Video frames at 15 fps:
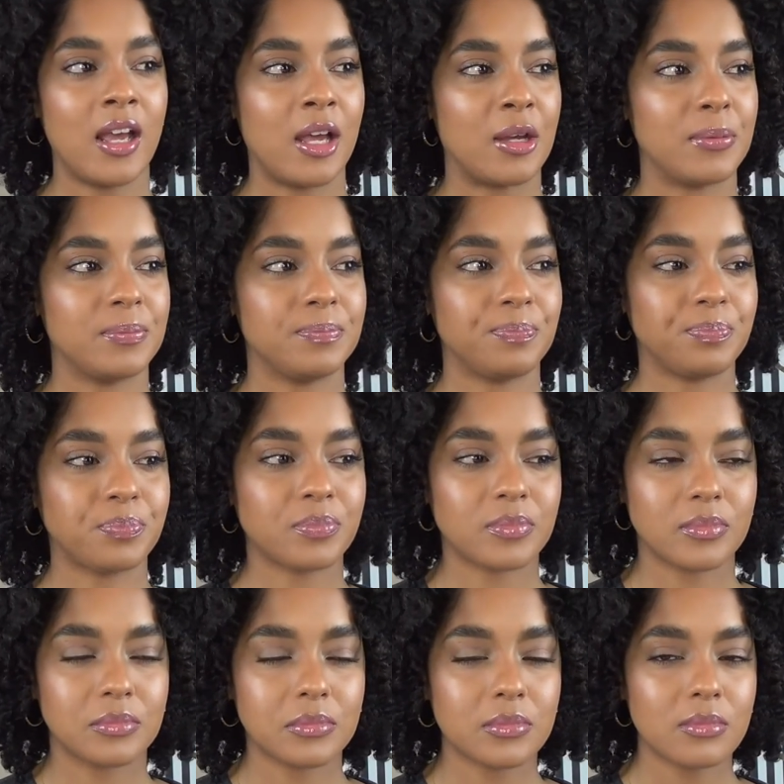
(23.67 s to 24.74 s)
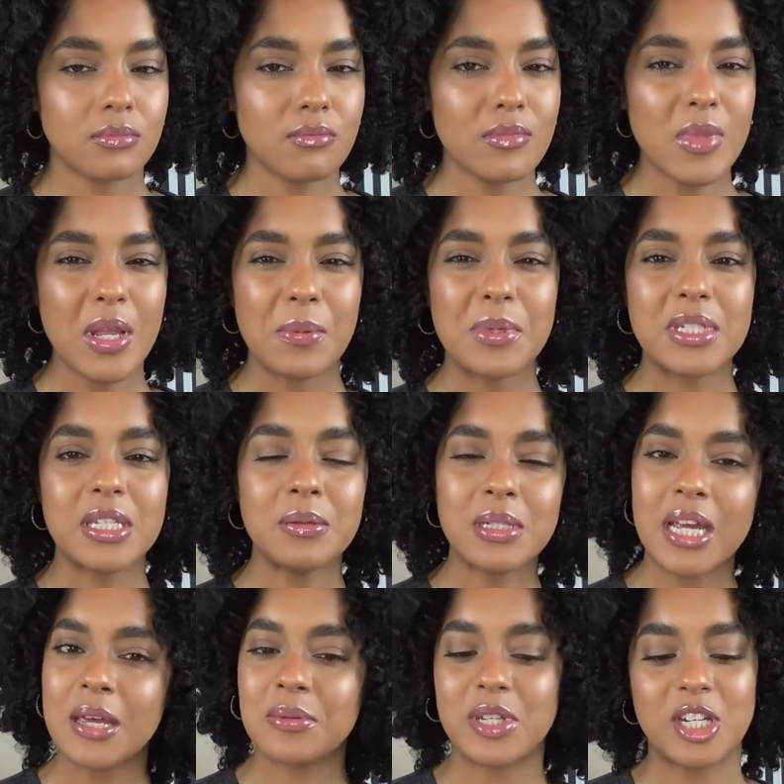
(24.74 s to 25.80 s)
Um, but
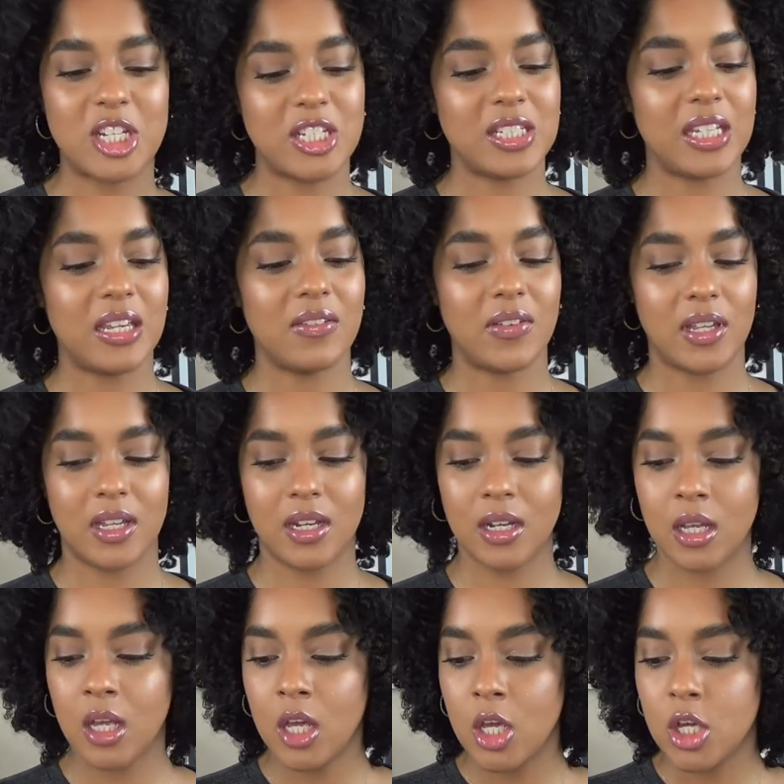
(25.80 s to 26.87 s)
sometimes I just give in.